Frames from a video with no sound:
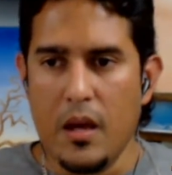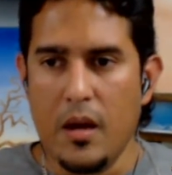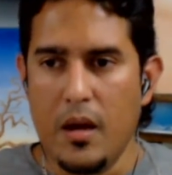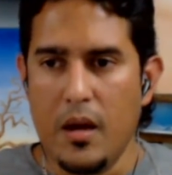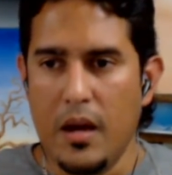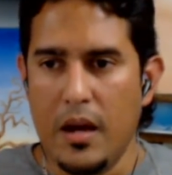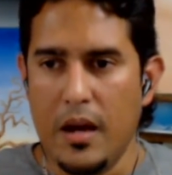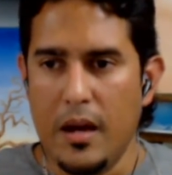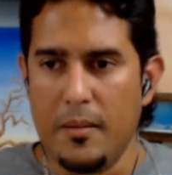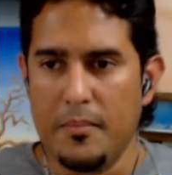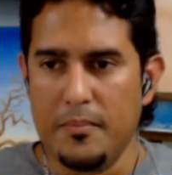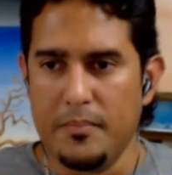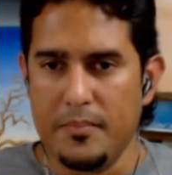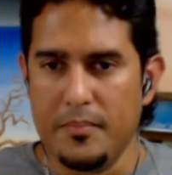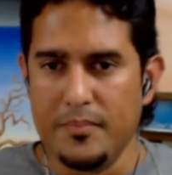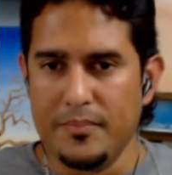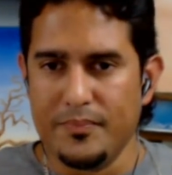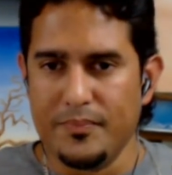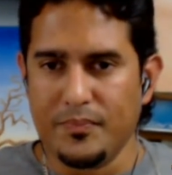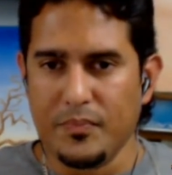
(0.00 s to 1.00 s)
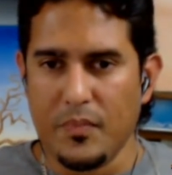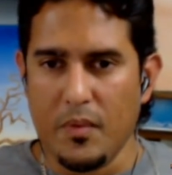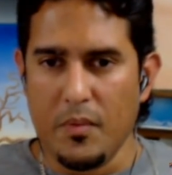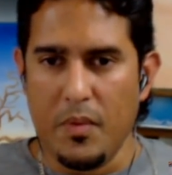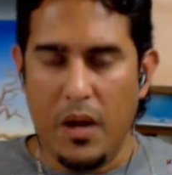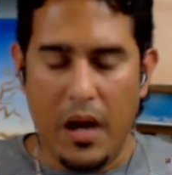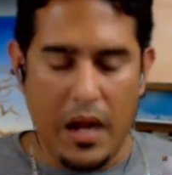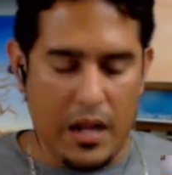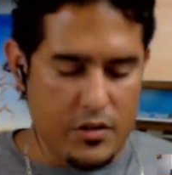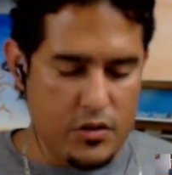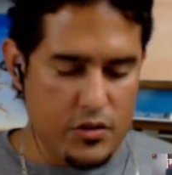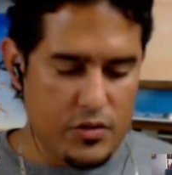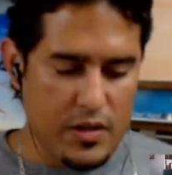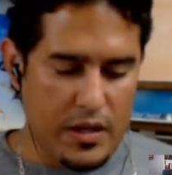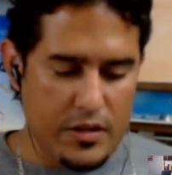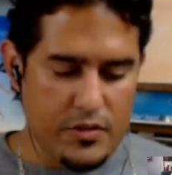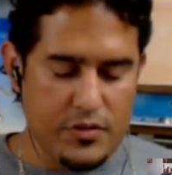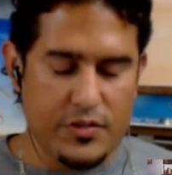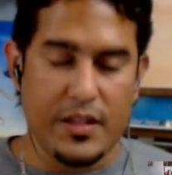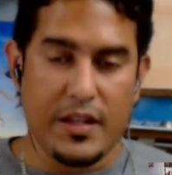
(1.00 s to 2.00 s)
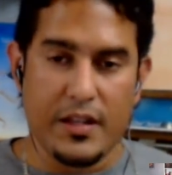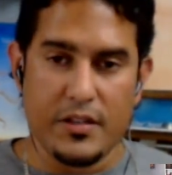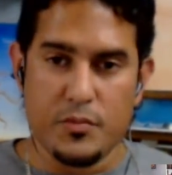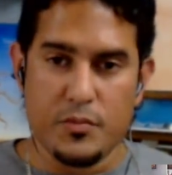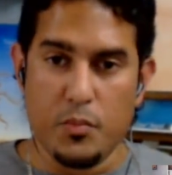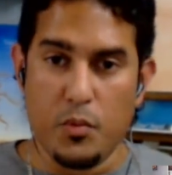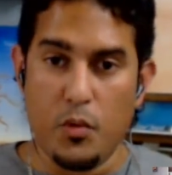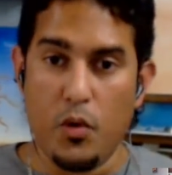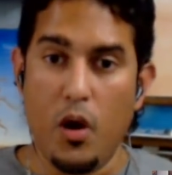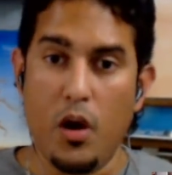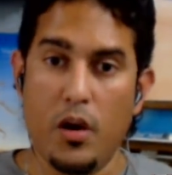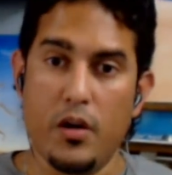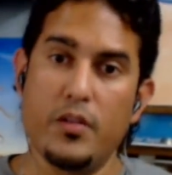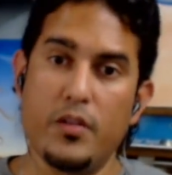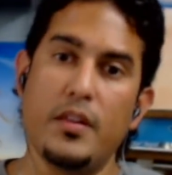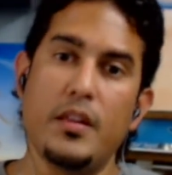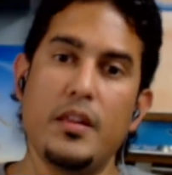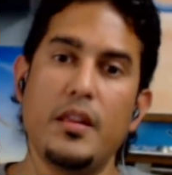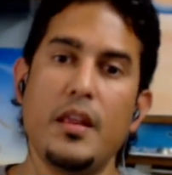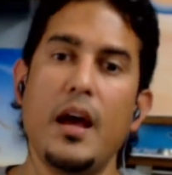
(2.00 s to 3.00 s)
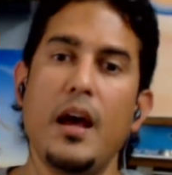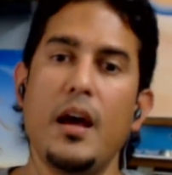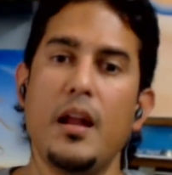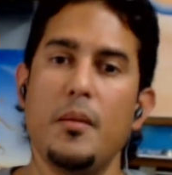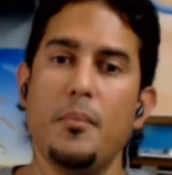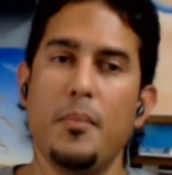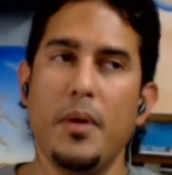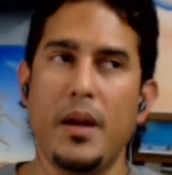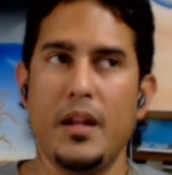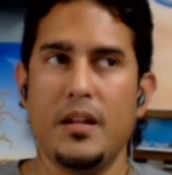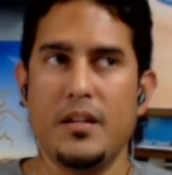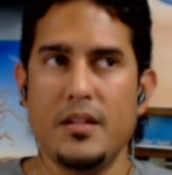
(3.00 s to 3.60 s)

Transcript: Uh, but I just think it's broader than that. But